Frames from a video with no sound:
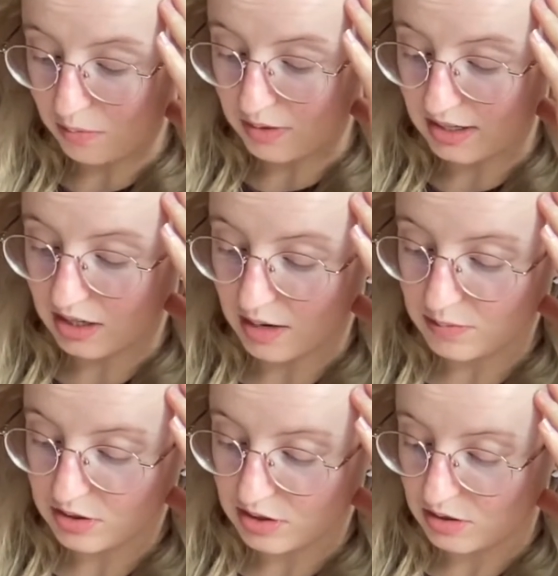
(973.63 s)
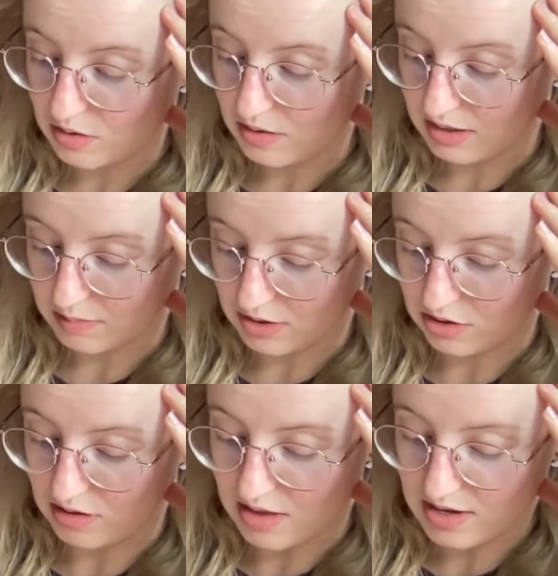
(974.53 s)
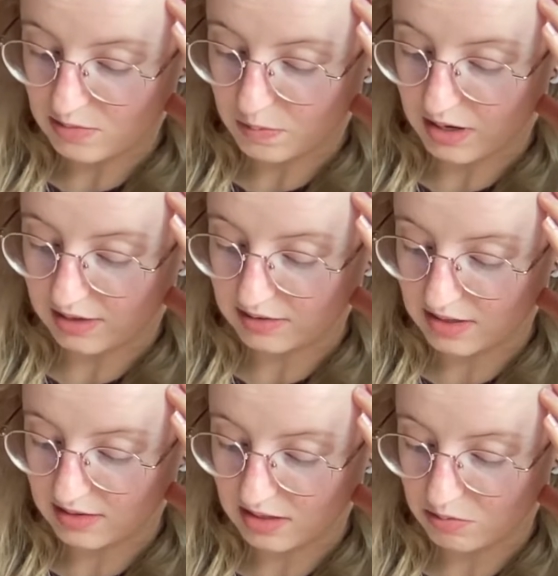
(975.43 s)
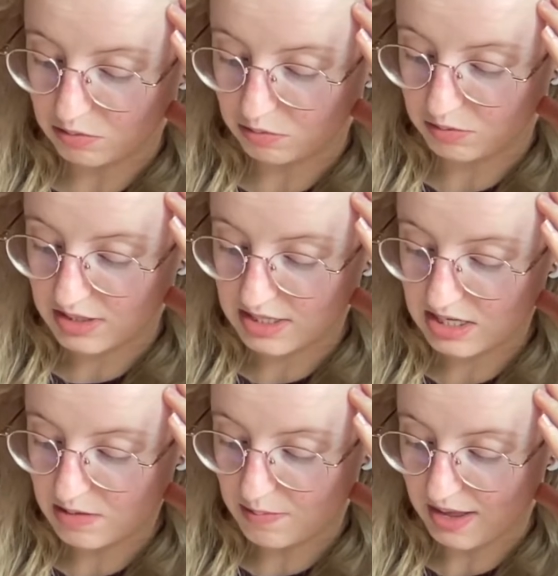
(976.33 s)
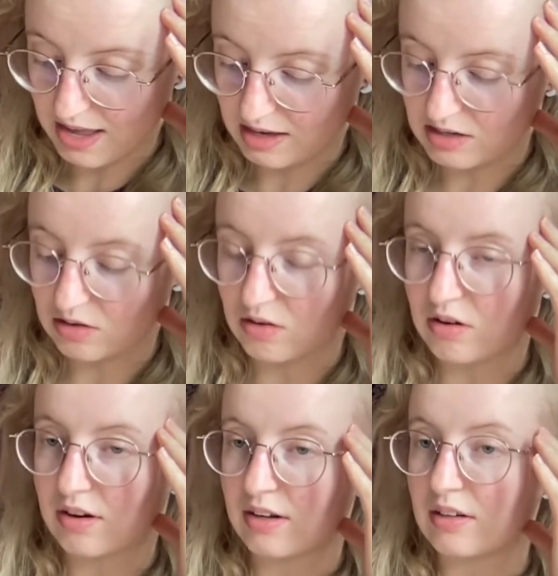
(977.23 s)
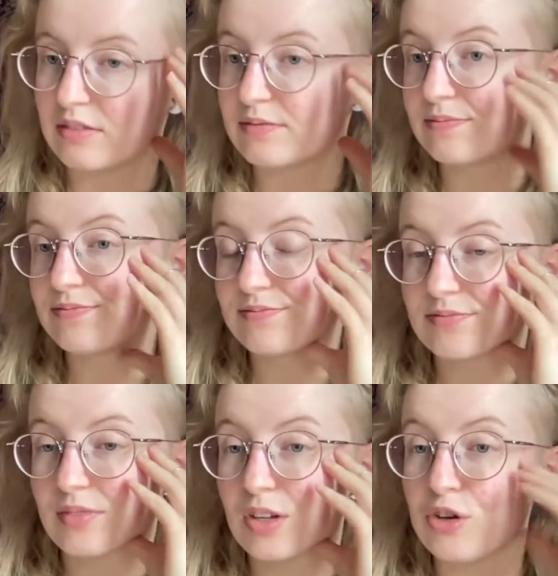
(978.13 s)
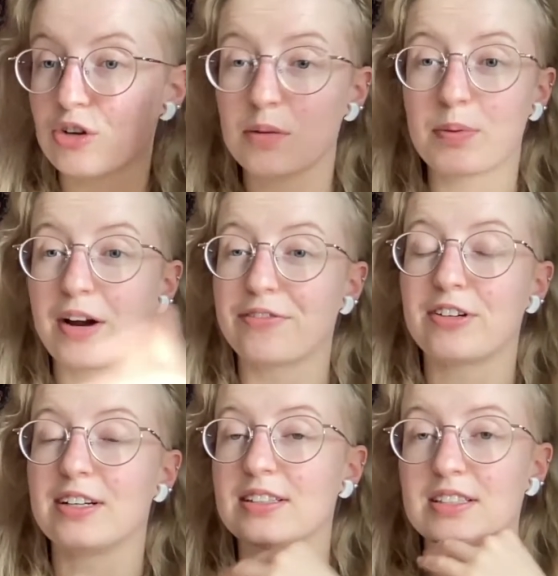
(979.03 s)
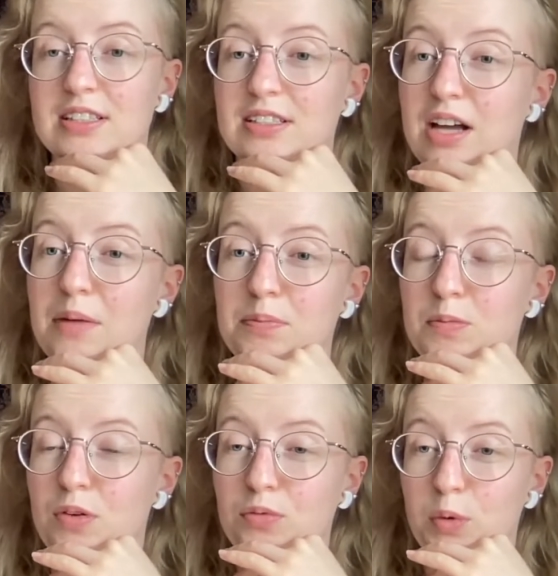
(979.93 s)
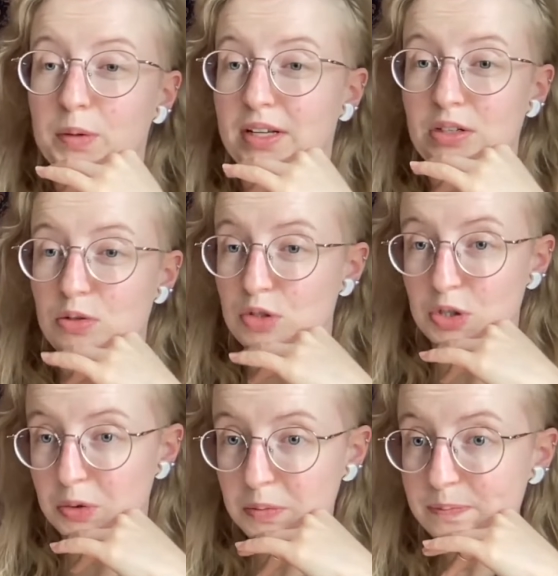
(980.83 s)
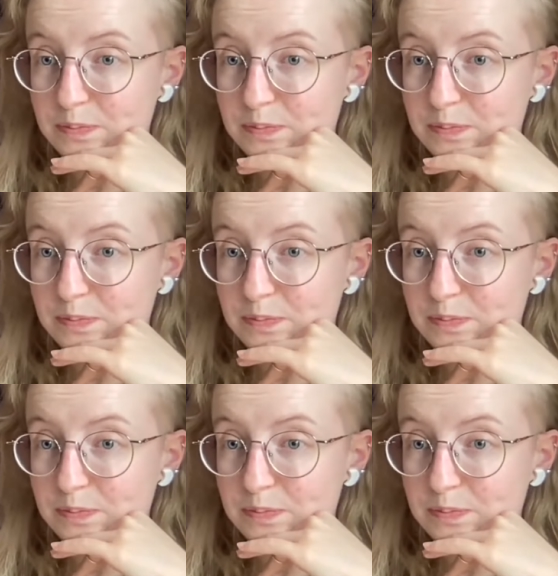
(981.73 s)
When it comes to, as I mentioned, this process, it will really depend on your preferences, the type of work that you do.